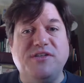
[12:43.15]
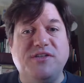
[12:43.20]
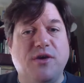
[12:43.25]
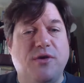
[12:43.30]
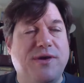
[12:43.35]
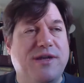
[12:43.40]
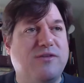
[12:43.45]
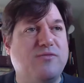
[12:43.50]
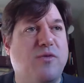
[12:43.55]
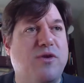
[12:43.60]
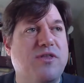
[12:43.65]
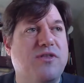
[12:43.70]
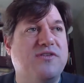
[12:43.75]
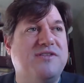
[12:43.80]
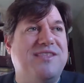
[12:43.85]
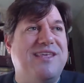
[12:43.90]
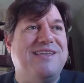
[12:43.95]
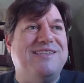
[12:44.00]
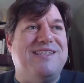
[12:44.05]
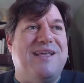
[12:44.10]
And also,
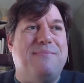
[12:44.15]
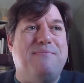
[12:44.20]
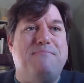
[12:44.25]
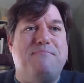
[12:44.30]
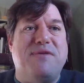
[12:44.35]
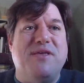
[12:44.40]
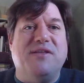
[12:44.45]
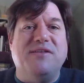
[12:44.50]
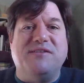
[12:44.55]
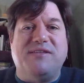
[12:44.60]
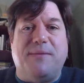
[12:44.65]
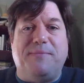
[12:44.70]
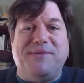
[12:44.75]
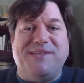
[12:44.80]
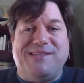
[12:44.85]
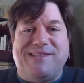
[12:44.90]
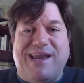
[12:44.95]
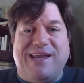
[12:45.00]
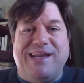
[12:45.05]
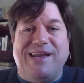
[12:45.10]
it's one of those things that
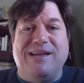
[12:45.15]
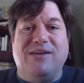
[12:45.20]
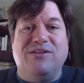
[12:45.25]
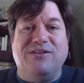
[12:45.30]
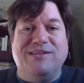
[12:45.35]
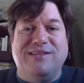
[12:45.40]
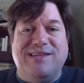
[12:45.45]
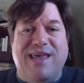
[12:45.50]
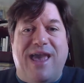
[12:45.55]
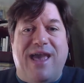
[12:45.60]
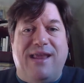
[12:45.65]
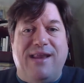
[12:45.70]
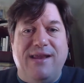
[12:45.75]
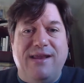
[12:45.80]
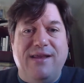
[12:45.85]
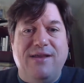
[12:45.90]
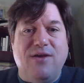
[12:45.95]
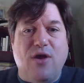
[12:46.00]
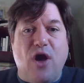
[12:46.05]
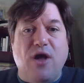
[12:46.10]
builds up as technical
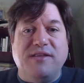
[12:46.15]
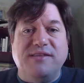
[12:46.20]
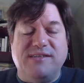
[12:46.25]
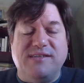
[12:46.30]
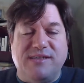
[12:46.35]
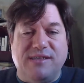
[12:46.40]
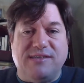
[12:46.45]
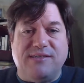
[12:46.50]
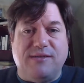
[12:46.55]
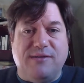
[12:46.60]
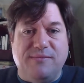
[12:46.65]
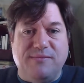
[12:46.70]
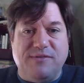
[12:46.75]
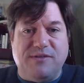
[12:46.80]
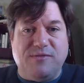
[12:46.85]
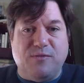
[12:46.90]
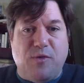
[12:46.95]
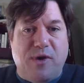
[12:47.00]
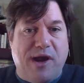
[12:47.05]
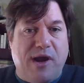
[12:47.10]
debt on
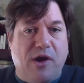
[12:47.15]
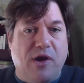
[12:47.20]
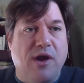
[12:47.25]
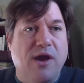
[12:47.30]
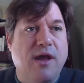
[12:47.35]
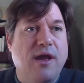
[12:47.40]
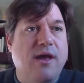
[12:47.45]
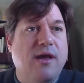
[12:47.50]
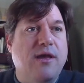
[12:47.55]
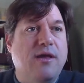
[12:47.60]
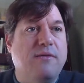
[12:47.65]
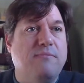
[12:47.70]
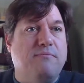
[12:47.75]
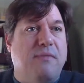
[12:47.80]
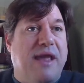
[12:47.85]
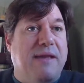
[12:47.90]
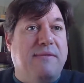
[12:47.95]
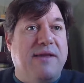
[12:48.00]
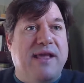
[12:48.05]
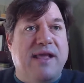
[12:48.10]
systems, where
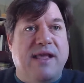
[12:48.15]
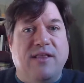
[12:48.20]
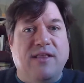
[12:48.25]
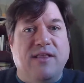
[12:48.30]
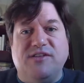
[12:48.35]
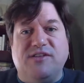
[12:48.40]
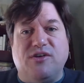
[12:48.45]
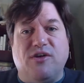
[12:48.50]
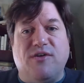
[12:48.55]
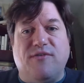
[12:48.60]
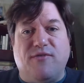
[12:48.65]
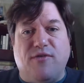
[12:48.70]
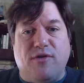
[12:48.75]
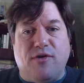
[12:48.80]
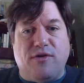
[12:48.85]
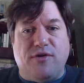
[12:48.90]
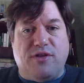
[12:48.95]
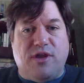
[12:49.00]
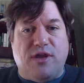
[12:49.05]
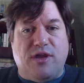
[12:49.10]
maybe the
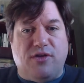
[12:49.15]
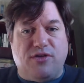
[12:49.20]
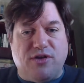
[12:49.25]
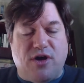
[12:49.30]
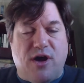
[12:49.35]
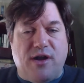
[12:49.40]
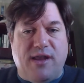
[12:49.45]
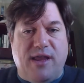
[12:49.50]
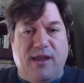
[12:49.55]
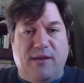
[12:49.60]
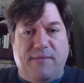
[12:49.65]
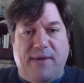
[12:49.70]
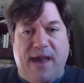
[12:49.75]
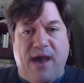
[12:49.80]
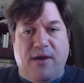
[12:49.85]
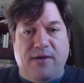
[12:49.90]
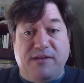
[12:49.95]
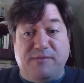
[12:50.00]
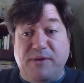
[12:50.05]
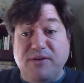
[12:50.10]
server that you're
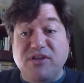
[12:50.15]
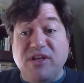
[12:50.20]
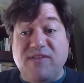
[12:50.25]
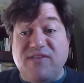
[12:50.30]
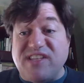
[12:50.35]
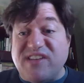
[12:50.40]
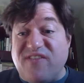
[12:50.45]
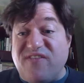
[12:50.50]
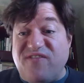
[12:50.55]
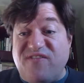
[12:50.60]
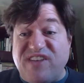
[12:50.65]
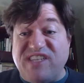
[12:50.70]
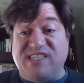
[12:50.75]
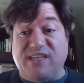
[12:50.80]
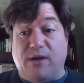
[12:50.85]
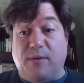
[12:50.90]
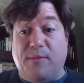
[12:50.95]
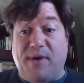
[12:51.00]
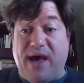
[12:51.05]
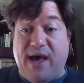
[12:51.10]
talking about, especially if it's a
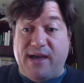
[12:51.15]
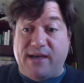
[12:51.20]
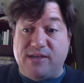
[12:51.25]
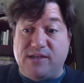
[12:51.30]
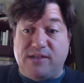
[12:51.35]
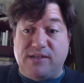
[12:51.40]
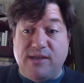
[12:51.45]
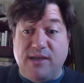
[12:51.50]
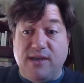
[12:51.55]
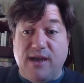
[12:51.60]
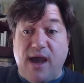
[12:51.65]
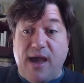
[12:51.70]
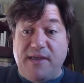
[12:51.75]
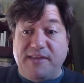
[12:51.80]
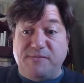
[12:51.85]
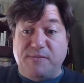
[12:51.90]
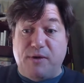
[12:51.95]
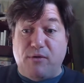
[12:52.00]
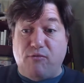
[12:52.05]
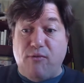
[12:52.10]
physical box,
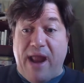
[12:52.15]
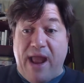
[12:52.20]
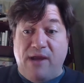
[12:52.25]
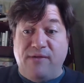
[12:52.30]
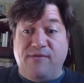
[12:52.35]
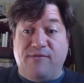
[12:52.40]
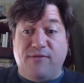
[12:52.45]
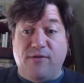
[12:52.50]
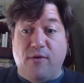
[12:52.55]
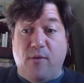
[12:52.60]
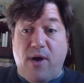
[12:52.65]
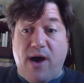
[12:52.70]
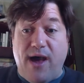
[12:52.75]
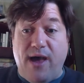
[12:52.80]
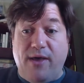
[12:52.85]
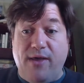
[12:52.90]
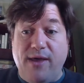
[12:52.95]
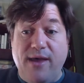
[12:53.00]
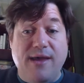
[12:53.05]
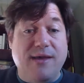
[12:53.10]
it's been around for a
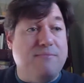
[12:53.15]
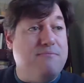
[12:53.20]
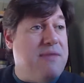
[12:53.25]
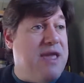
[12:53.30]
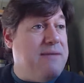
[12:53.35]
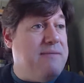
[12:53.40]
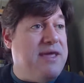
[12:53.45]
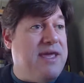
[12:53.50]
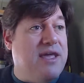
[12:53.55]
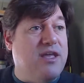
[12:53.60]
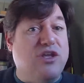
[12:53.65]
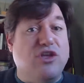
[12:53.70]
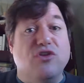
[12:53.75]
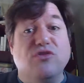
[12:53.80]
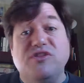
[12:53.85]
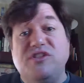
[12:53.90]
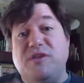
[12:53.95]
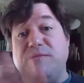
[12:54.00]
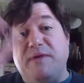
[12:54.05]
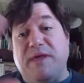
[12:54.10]
while, maybe it
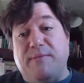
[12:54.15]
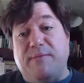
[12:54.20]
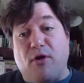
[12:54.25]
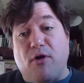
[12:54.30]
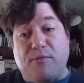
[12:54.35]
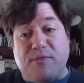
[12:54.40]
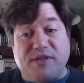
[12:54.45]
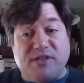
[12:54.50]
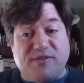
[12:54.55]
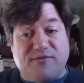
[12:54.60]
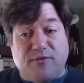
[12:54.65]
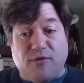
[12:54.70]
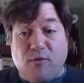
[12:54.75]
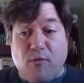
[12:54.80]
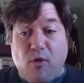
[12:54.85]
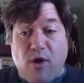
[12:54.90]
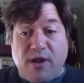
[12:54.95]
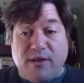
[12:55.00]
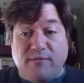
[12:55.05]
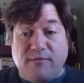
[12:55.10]
used to be purposed for
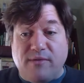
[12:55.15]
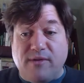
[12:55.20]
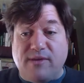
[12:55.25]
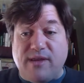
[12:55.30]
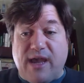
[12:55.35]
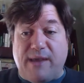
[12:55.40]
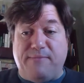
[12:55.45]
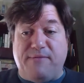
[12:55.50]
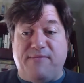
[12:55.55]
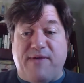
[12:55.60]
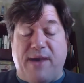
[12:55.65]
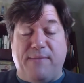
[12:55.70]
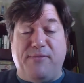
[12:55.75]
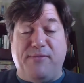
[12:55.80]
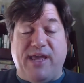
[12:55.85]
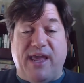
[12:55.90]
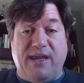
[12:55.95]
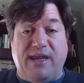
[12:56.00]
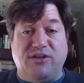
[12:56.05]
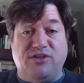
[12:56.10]
one type of
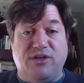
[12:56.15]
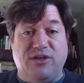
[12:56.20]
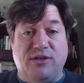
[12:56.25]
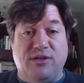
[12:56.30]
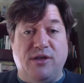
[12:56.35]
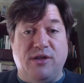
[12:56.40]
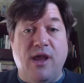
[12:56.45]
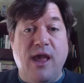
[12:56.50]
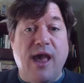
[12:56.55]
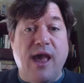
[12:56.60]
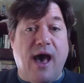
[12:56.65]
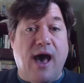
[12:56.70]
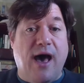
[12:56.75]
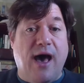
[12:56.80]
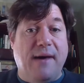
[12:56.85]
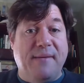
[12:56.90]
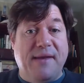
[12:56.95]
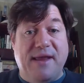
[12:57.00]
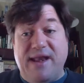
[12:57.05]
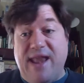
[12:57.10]
application,
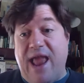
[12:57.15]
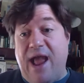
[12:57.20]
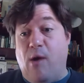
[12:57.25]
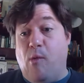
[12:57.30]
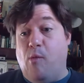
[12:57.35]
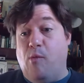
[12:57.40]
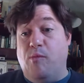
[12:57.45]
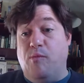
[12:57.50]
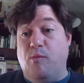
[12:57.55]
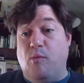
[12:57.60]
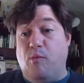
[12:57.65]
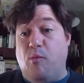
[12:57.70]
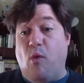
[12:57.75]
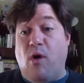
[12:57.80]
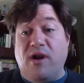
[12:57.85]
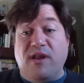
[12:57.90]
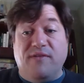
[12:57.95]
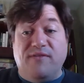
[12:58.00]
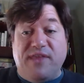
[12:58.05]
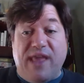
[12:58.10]
and now
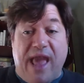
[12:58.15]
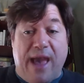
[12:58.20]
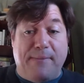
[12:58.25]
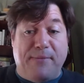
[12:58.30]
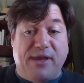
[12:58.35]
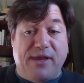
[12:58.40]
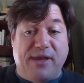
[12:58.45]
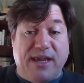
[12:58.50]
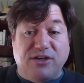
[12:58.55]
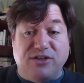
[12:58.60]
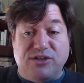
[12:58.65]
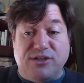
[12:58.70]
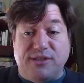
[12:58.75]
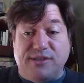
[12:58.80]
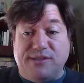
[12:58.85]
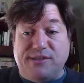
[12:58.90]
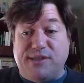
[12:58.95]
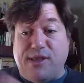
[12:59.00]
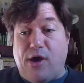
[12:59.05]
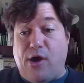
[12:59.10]
one of the
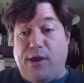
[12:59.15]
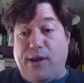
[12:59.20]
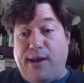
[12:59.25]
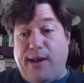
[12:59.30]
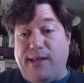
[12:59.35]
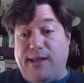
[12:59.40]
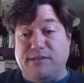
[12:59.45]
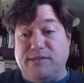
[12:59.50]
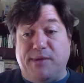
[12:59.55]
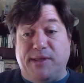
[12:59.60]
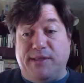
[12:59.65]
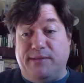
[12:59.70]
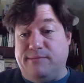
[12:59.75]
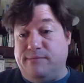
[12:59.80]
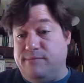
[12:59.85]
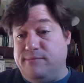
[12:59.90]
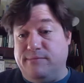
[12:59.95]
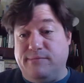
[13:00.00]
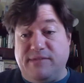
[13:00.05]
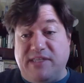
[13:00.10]
applications on it has
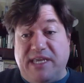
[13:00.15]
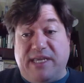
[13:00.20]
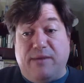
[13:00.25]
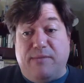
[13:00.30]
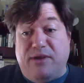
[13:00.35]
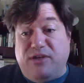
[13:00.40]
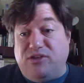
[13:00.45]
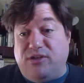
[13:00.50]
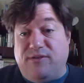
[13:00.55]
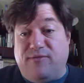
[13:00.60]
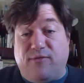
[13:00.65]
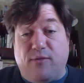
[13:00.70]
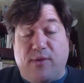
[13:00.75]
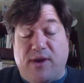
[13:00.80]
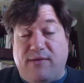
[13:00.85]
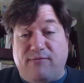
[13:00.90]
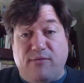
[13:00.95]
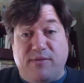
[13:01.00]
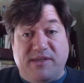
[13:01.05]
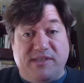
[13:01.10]
been decommissioned for
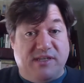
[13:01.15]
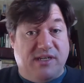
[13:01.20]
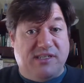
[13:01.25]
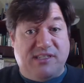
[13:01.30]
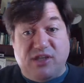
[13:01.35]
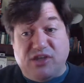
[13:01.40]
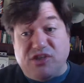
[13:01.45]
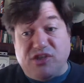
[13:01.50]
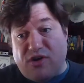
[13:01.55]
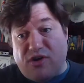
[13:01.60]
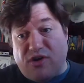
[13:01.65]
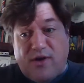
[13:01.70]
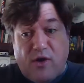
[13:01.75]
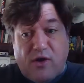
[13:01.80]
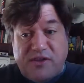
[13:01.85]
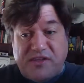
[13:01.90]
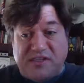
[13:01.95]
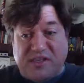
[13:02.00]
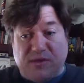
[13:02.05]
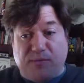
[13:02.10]
whatever reason. It's still serving
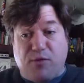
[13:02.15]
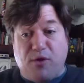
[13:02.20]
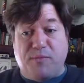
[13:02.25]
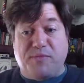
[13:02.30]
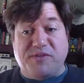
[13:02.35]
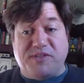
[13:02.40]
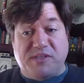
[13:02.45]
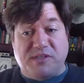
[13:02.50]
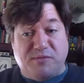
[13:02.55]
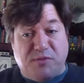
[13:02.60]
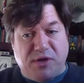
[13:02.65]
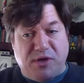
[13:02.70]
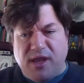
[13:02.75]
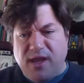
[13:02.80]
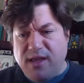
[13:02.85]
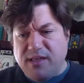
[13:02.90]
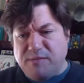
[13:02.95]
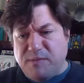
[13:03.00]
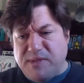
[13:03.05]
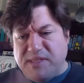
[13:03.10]
all these other purposes, but
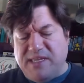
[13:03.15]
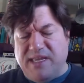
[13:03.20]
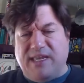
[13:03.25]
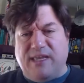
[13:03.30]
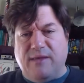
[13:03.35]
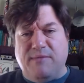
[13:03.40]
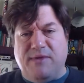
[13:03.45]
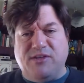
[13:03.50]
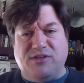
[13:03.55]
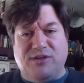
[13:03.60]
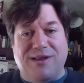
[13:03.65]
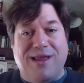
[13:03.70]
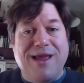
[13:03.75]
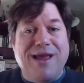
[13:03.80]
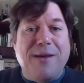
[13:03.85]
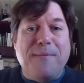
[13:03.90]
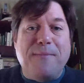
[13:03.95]
decommissioned.